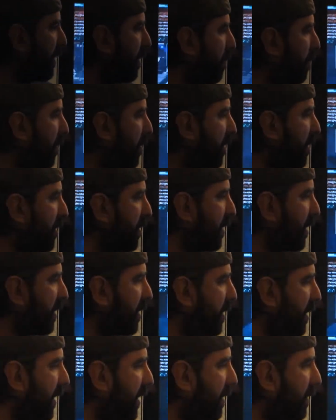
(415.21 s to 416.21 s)
the push
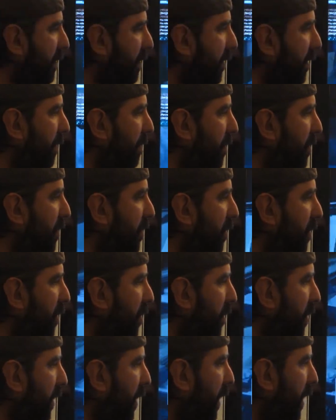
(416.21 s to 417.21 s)
succeeds from Future
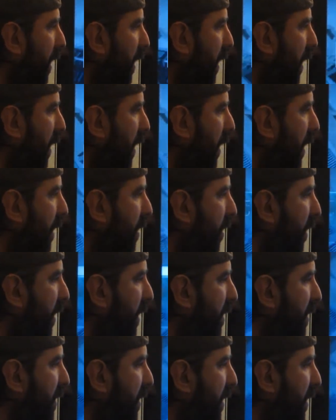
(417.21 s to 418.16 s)
Crew. And you're going to